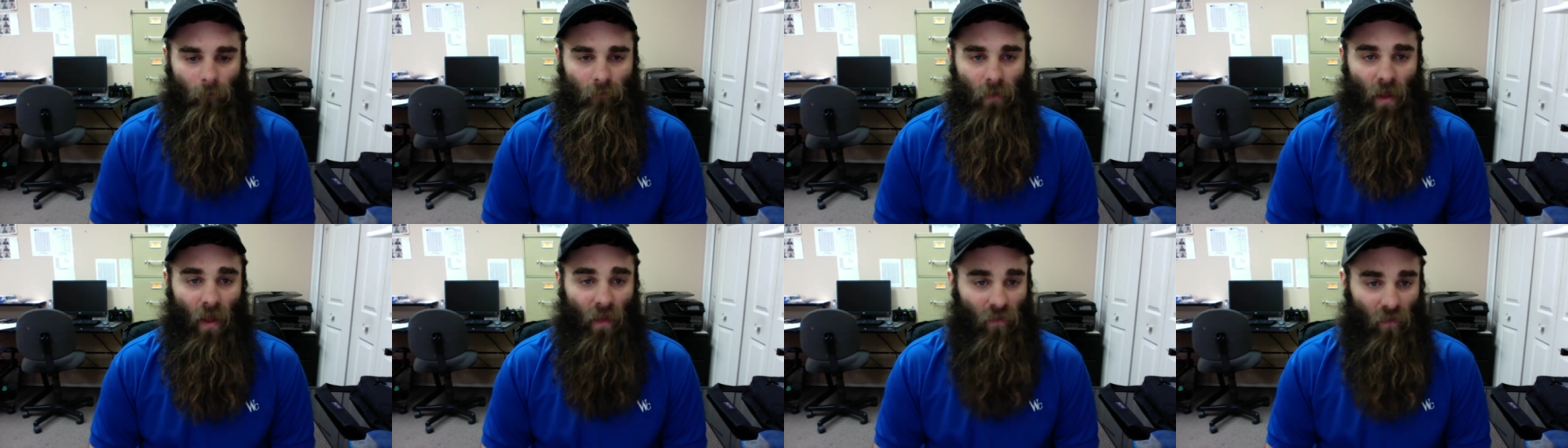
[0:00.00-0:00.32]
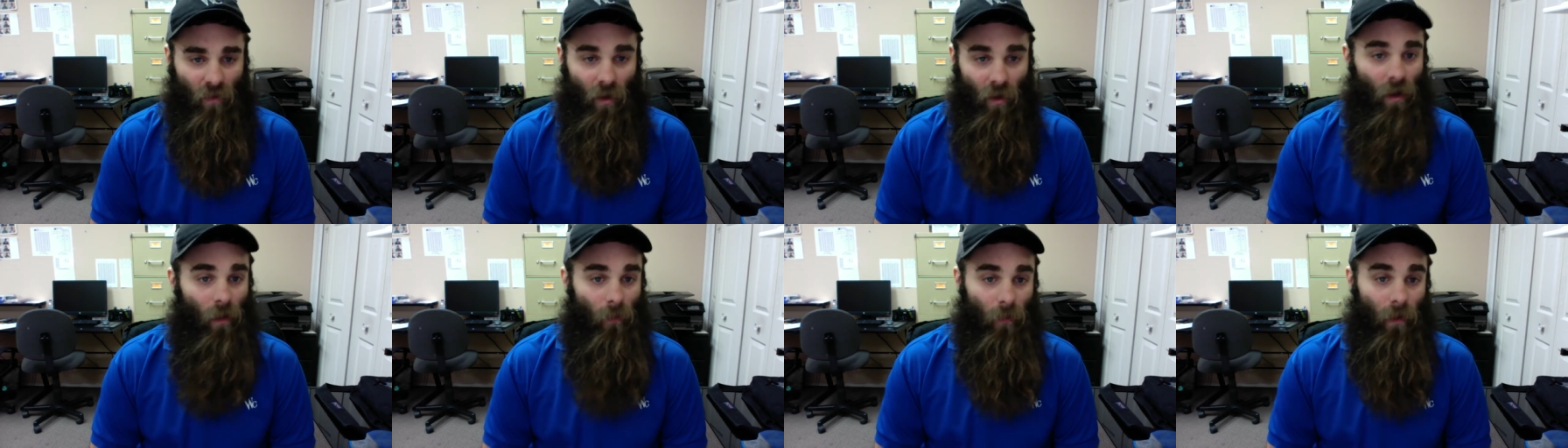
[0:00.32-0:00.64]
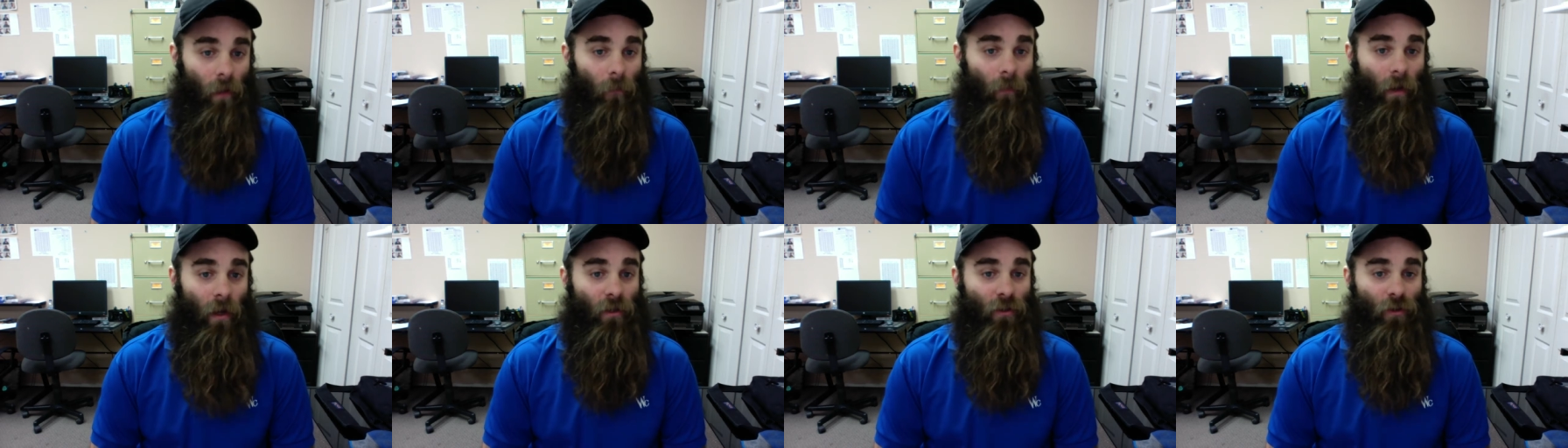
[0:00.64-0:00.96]
it's going to be
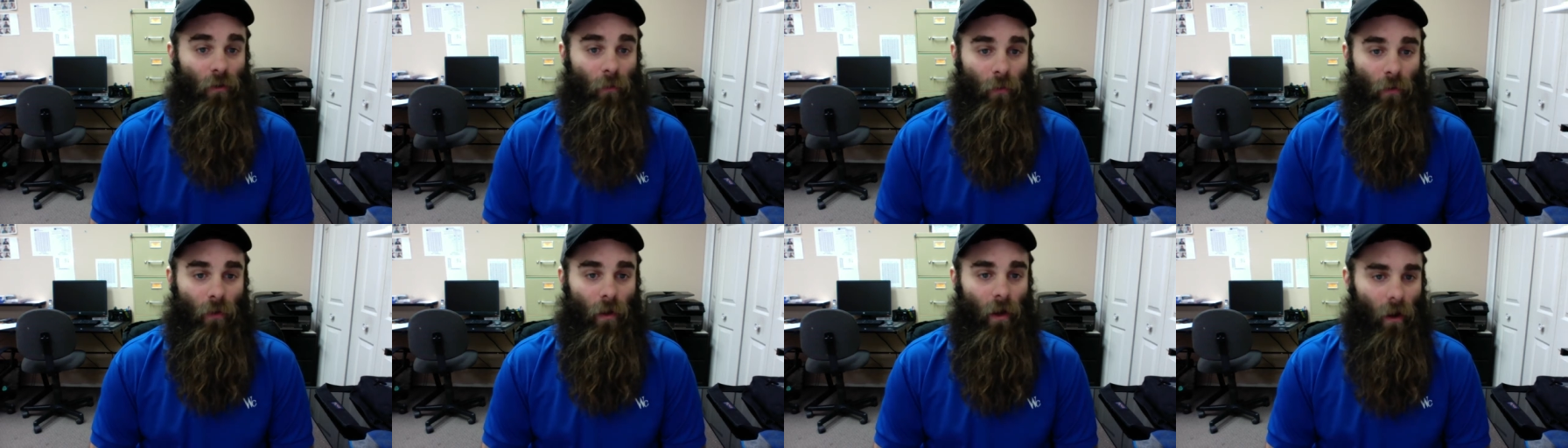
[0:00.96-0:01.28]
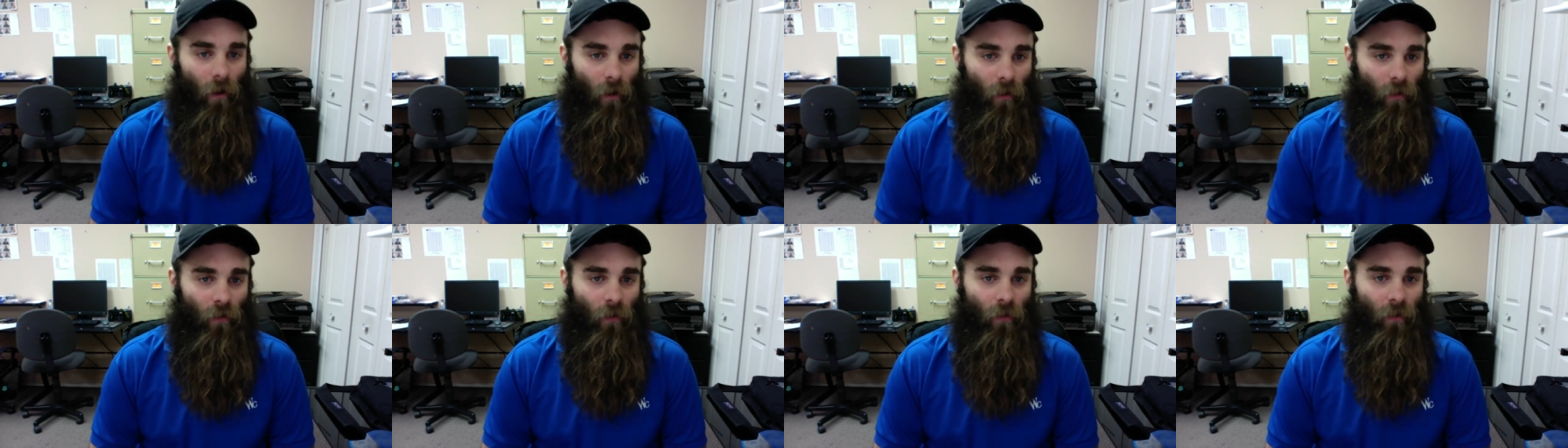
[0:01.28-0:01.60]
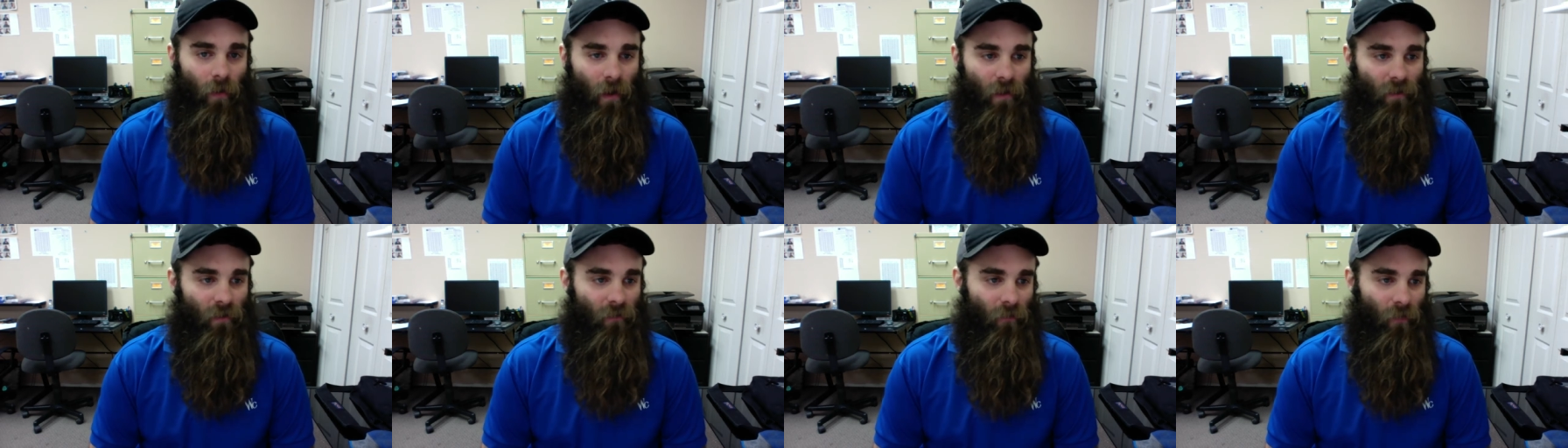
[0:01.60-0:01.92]
a major player in
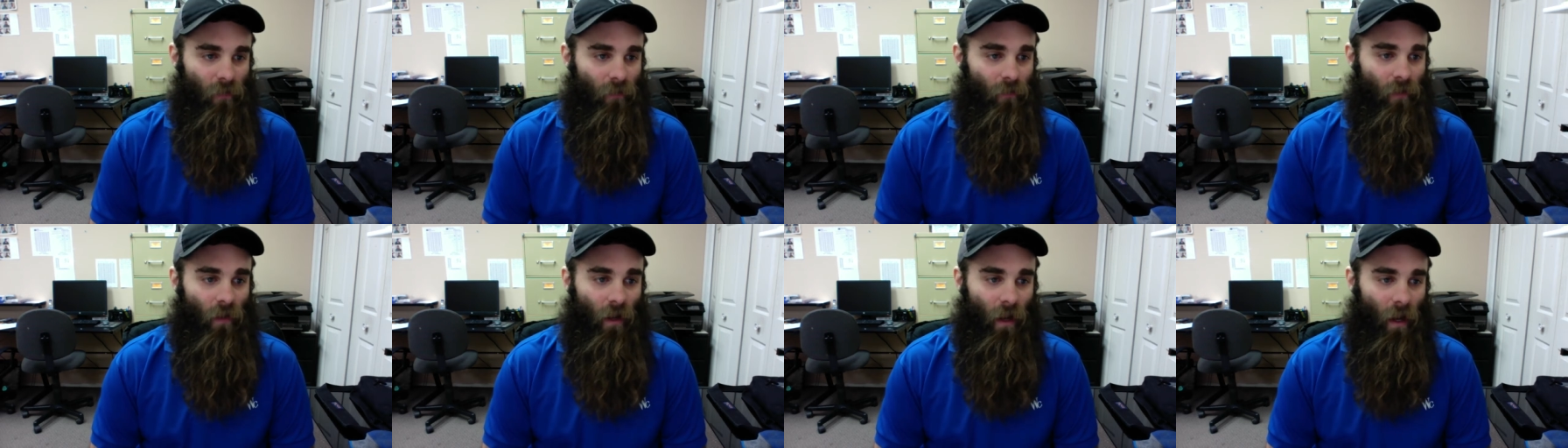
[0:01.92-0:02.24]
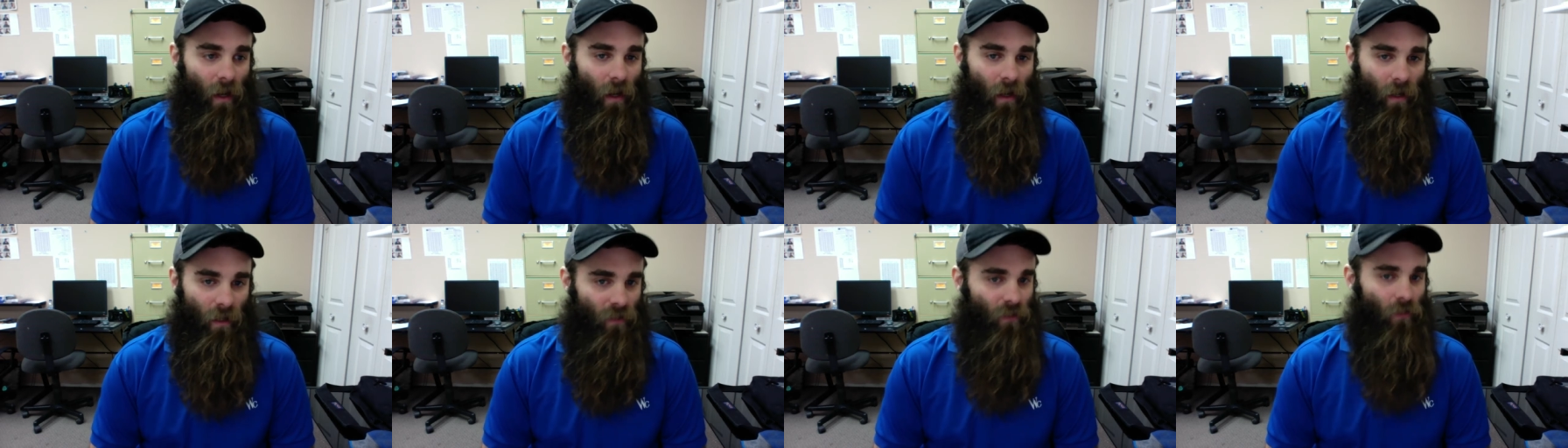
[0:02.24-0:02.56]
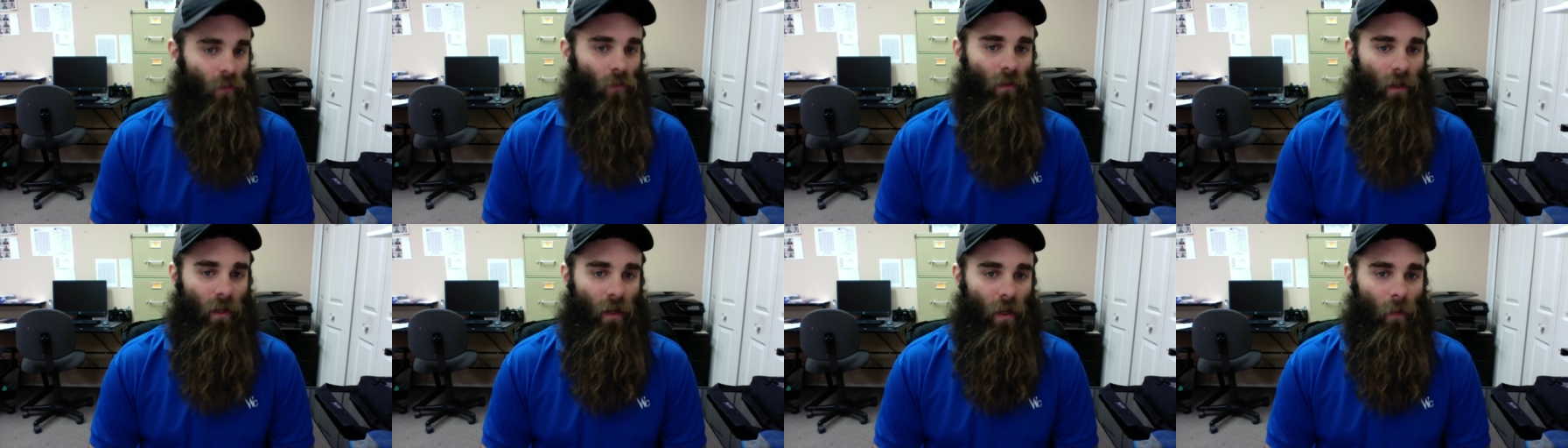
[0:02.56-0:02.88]
2015 and it's
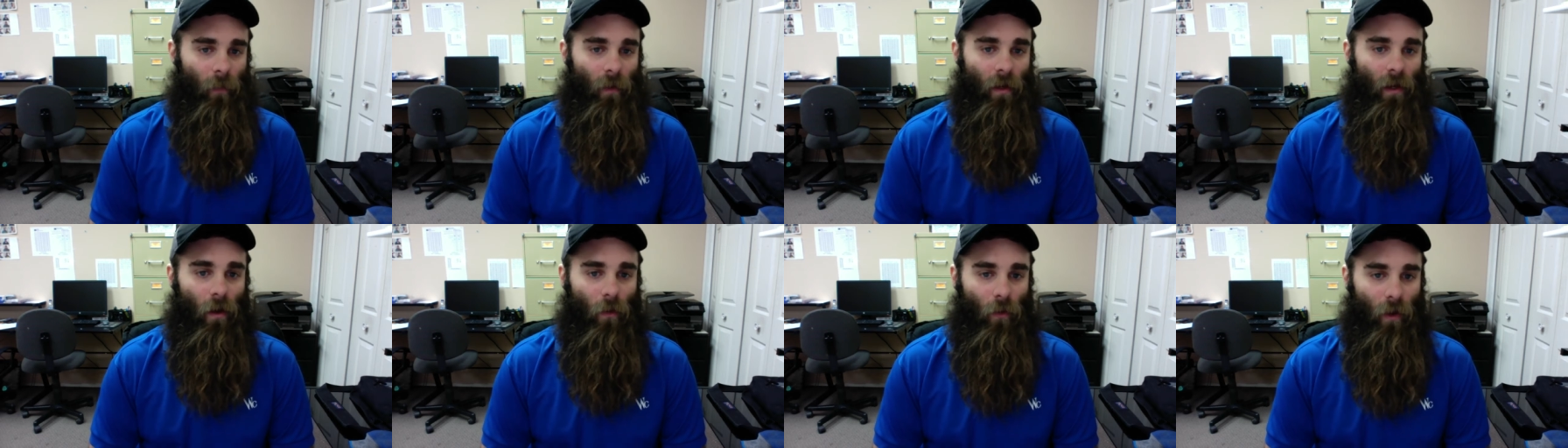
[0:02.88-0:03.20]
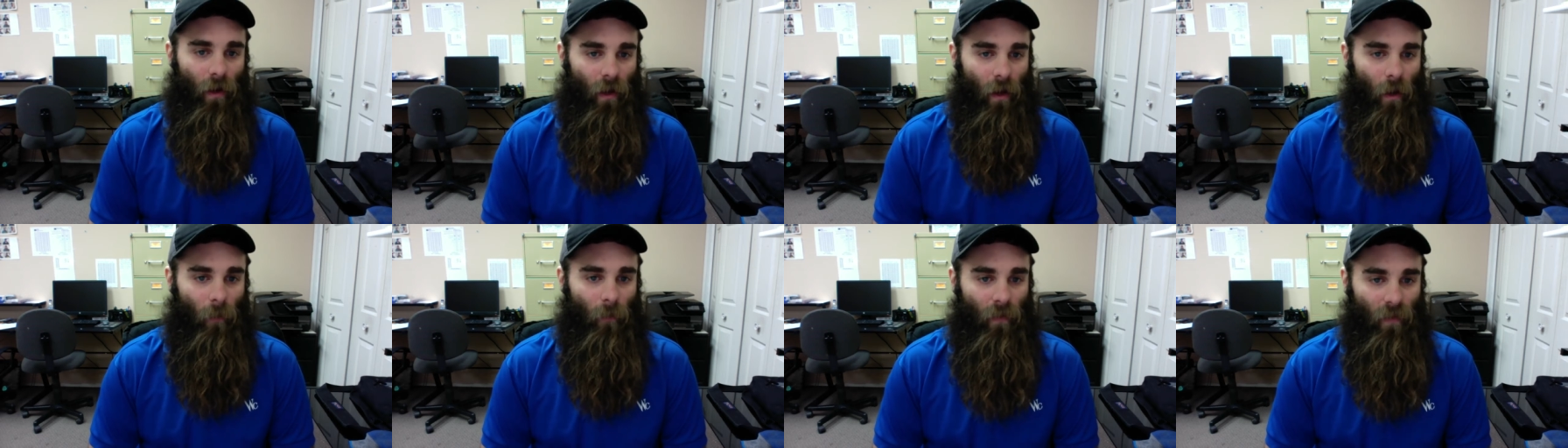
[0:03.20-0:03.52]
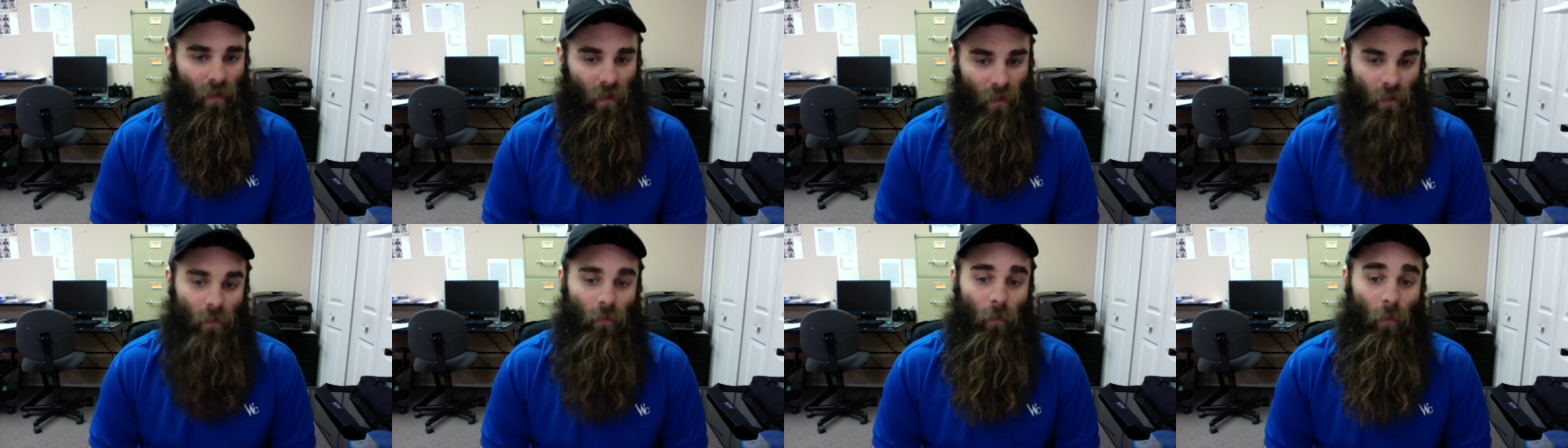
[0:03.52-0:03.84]
only going to be going up at
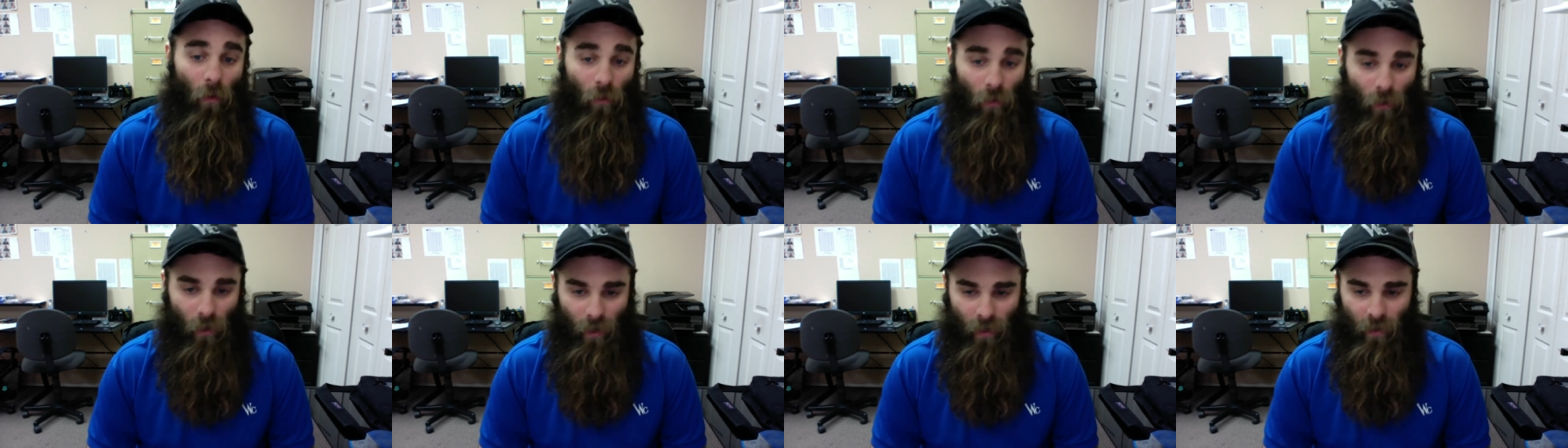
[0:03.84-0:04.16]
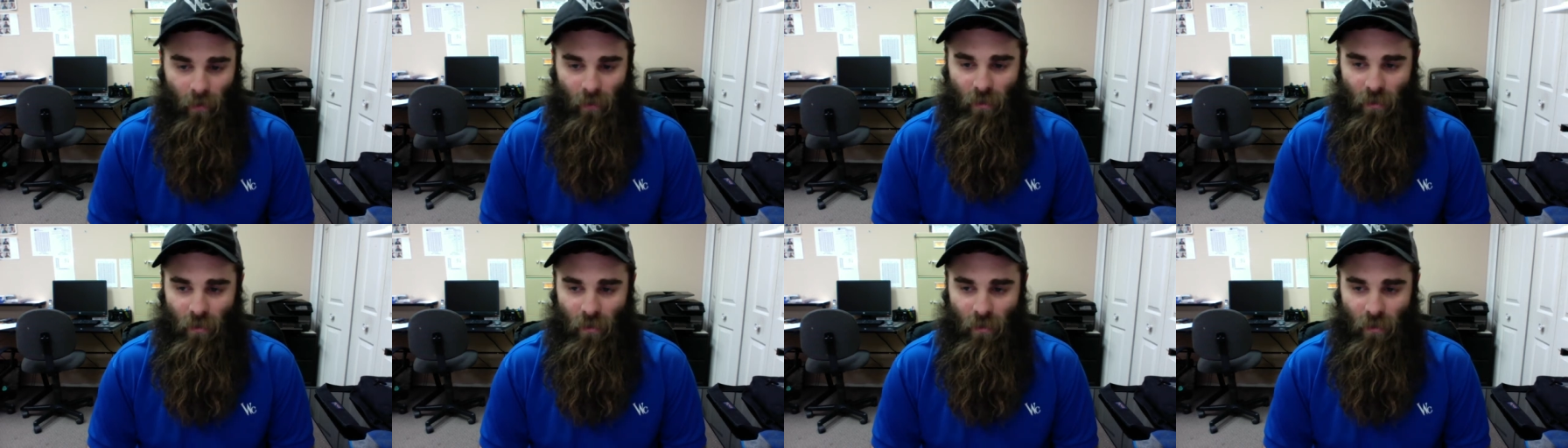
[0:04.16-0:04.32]
this point.